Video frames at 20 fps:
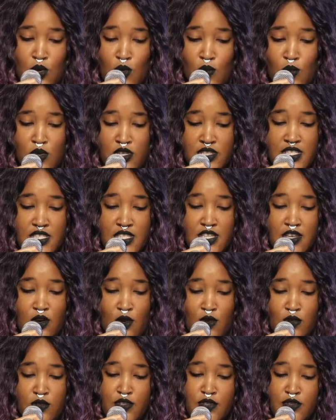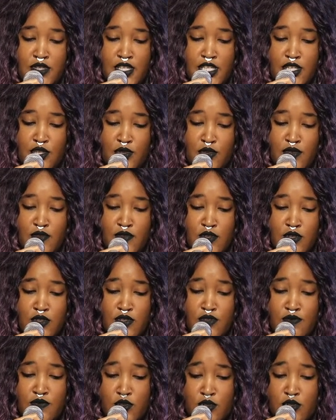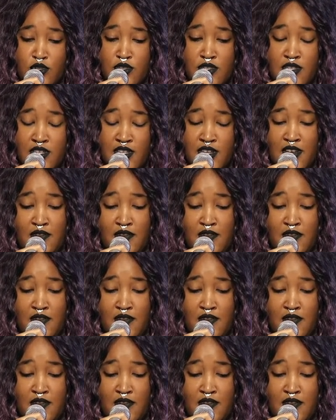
was the alternate universe version